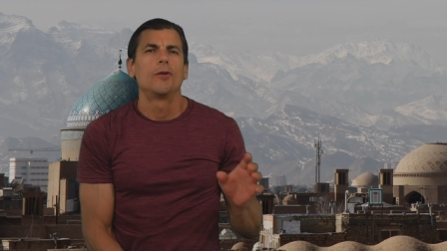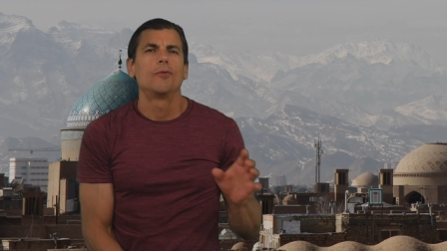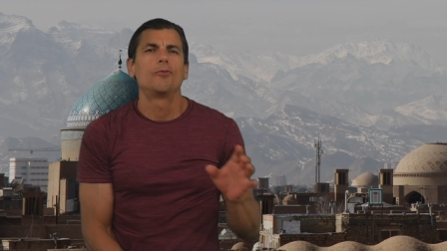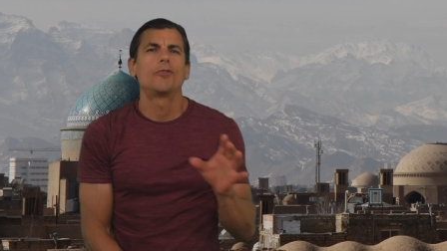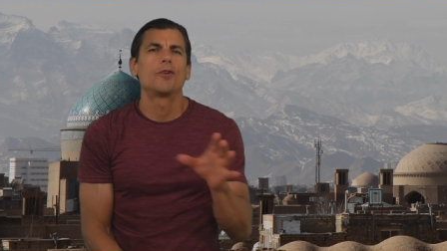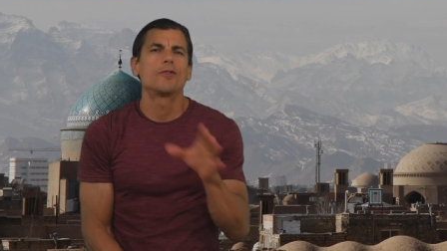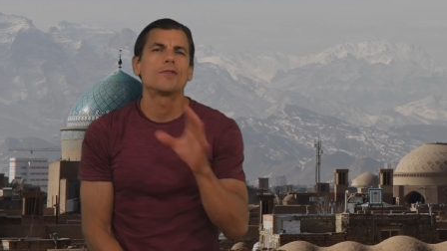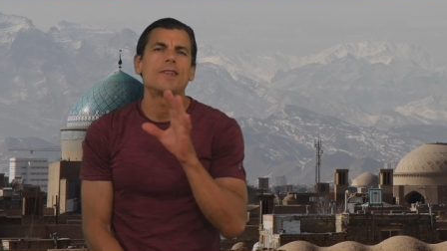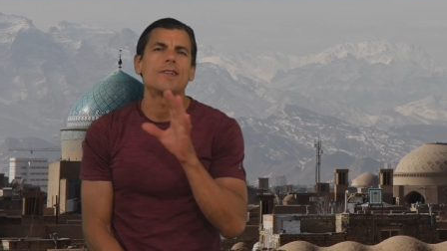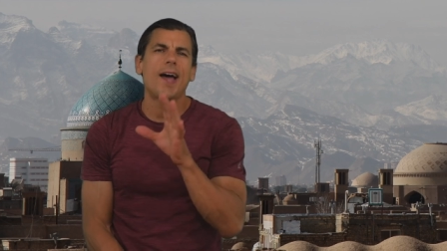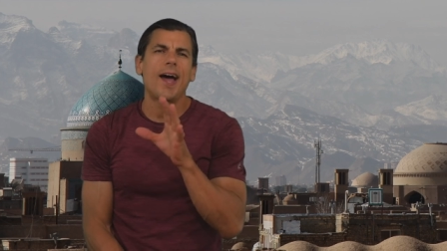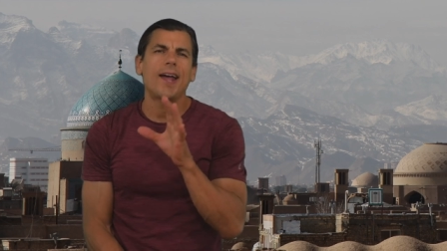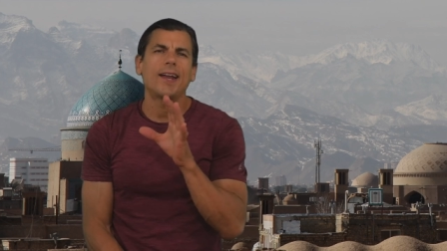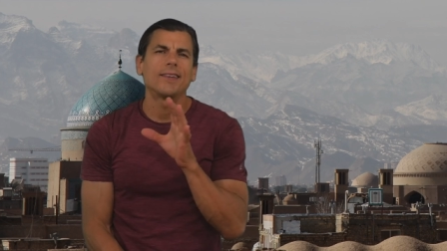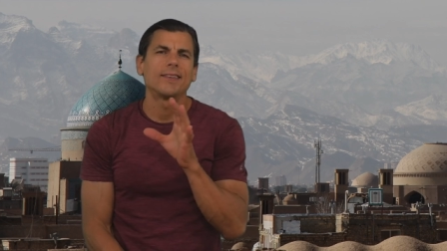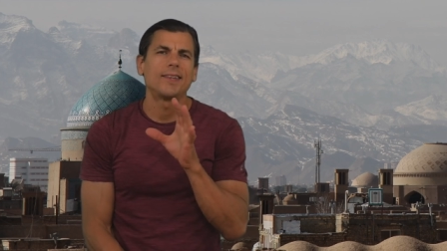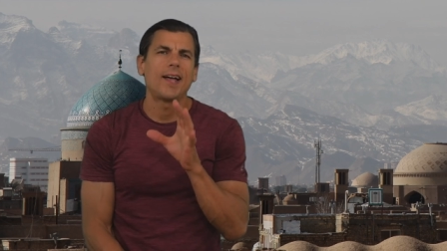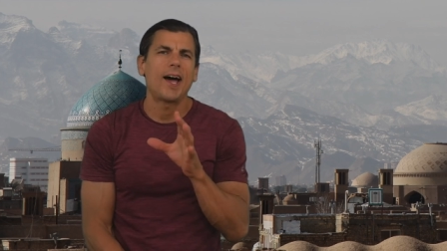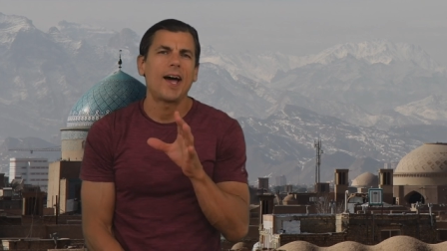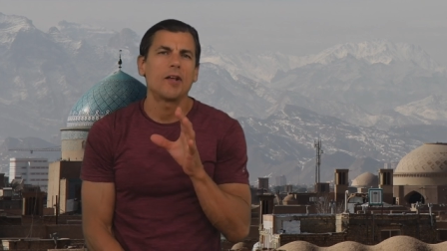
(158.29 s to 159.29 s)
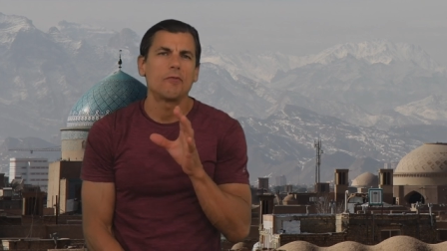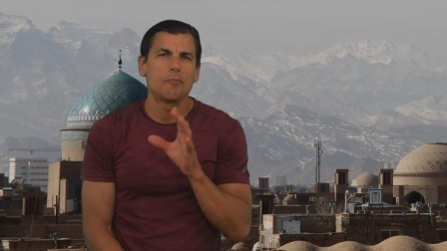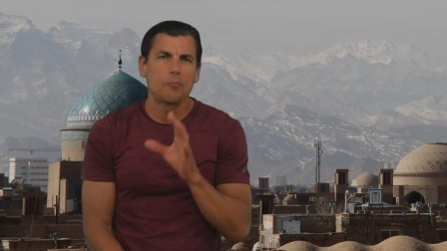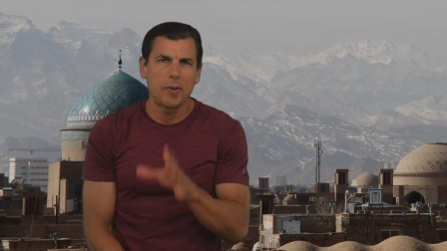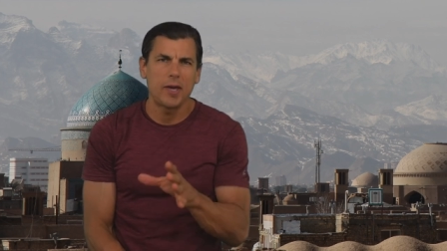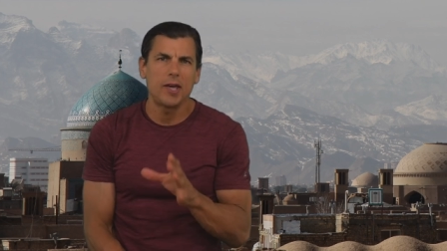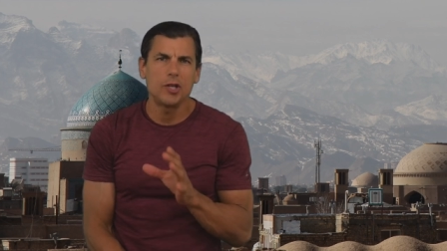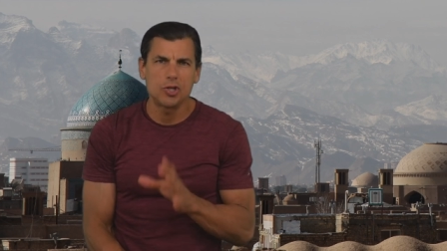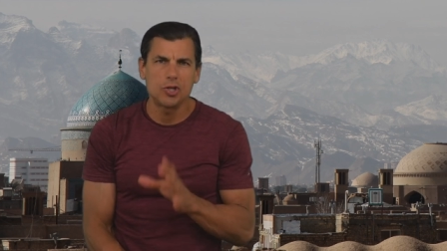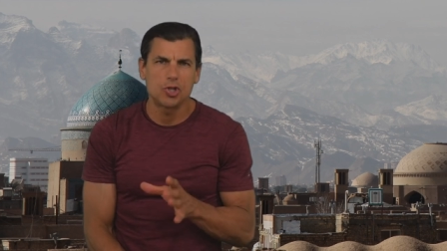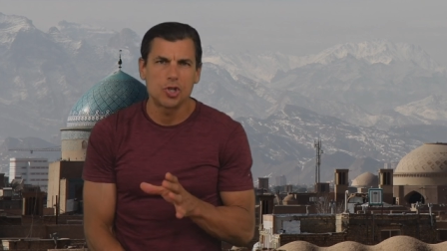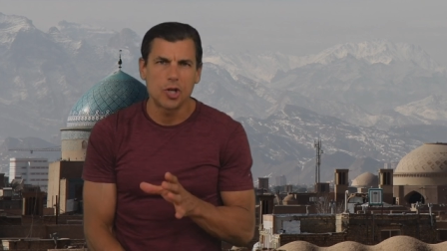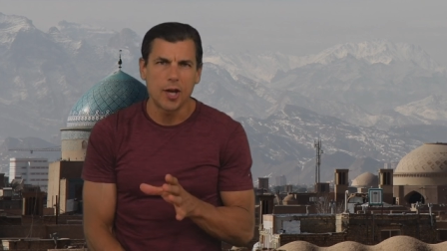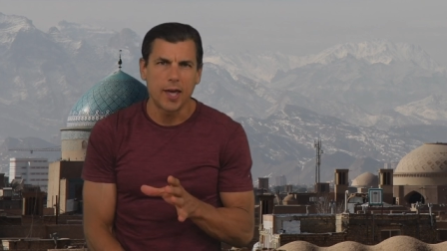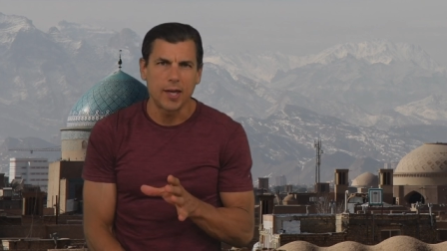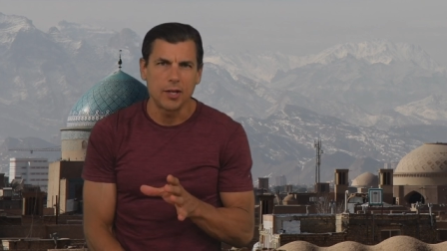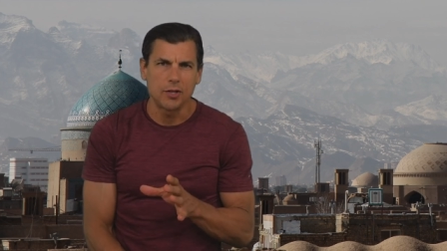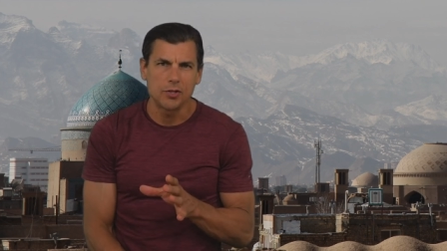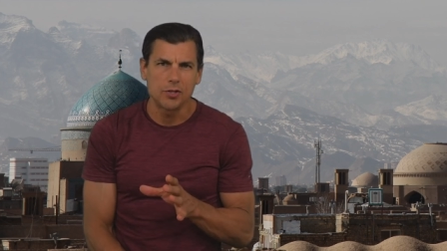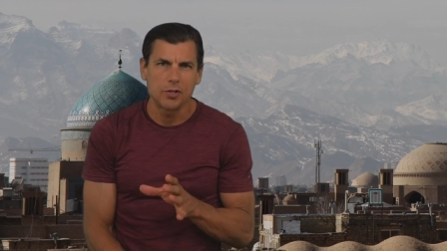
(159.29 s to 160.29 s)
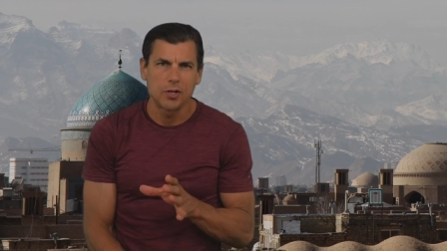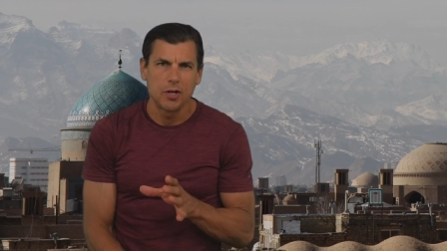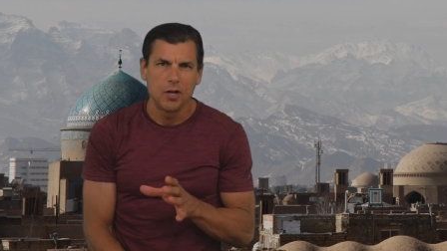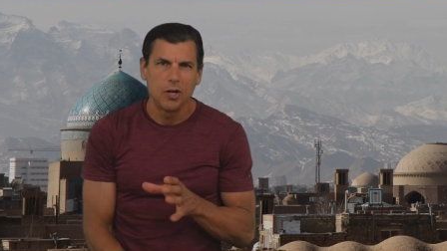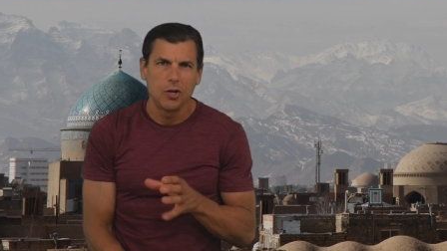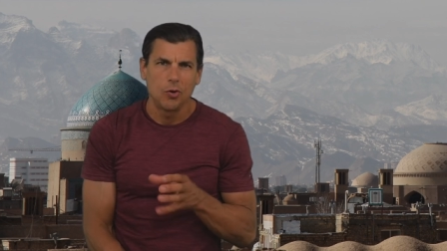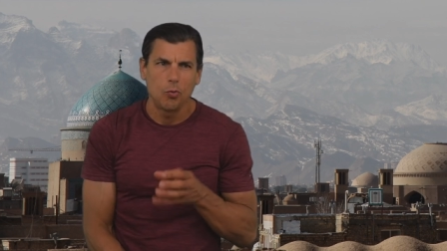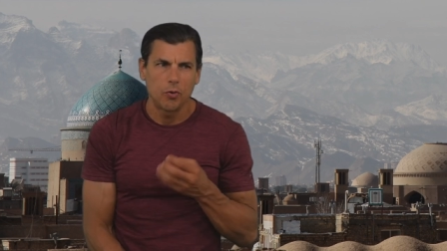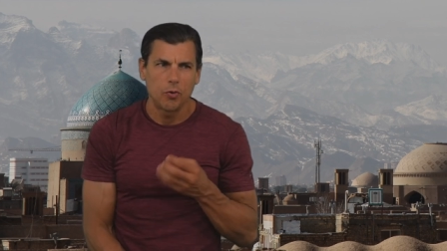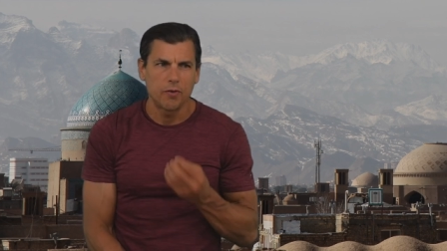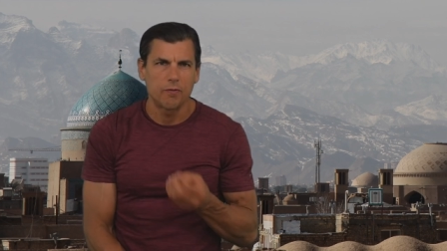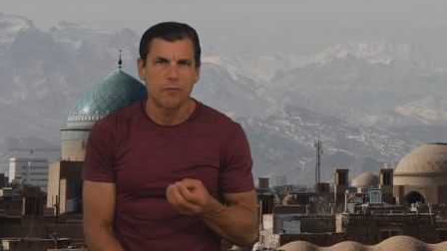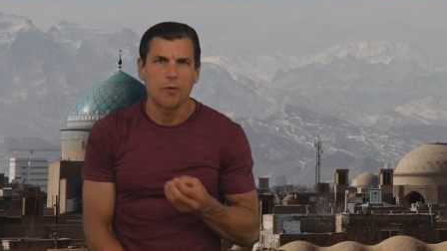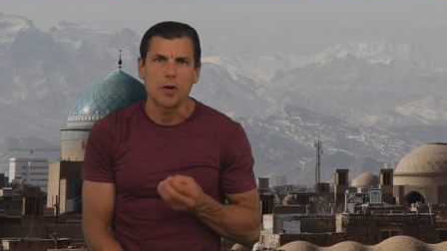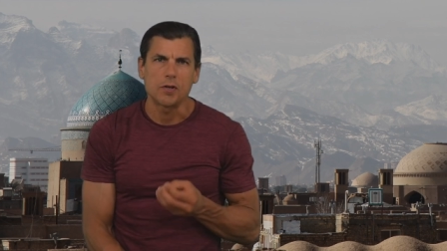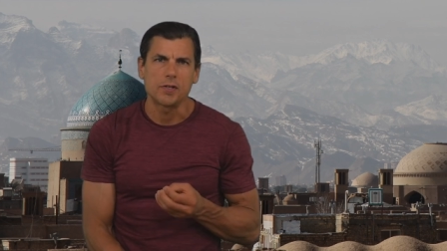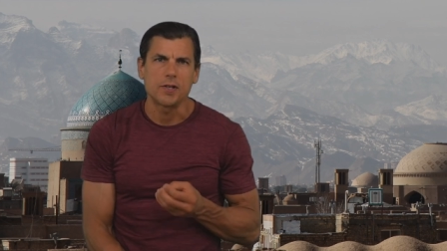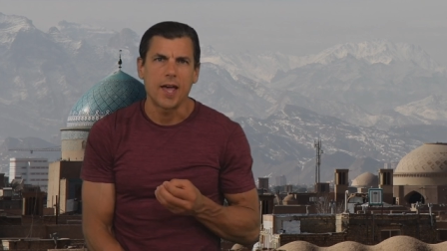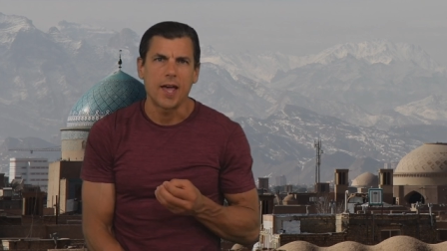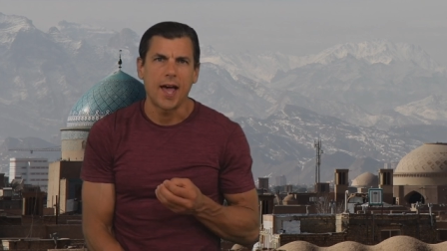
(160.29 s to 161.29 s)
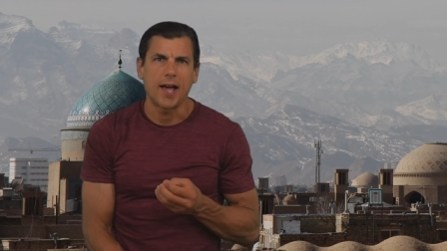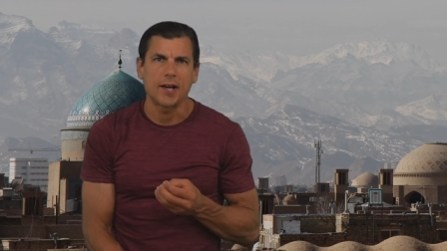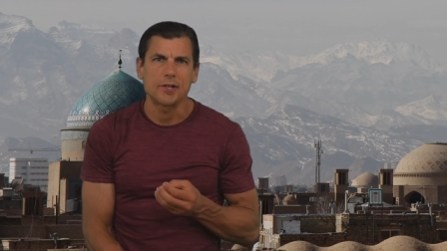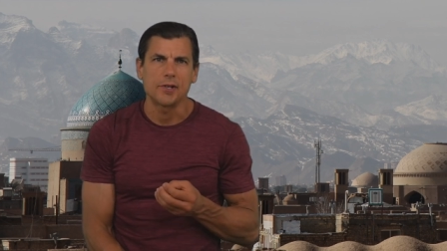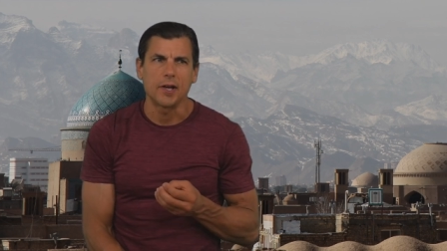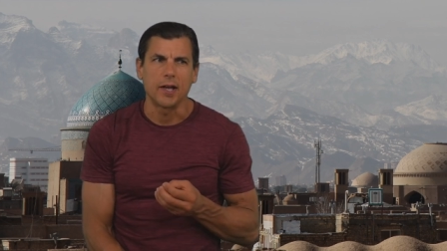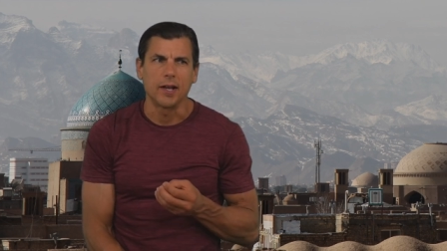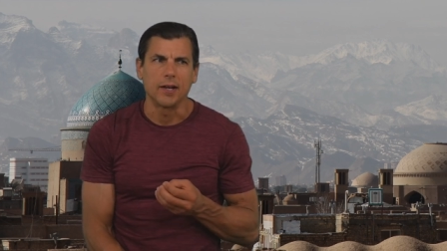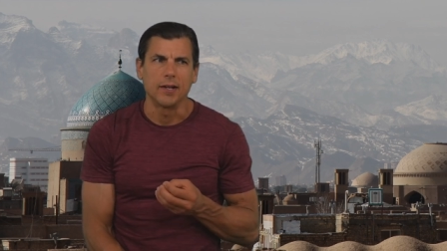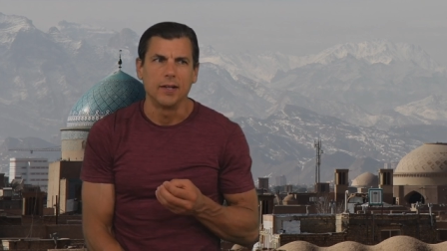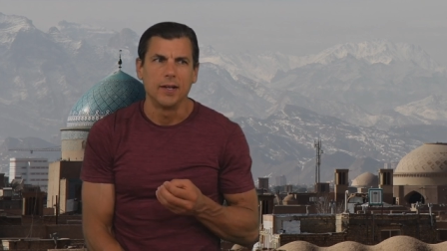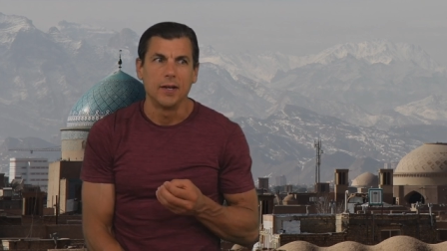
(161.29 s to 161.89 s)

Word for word: There's not a lot of pitch change with a Farsi accent,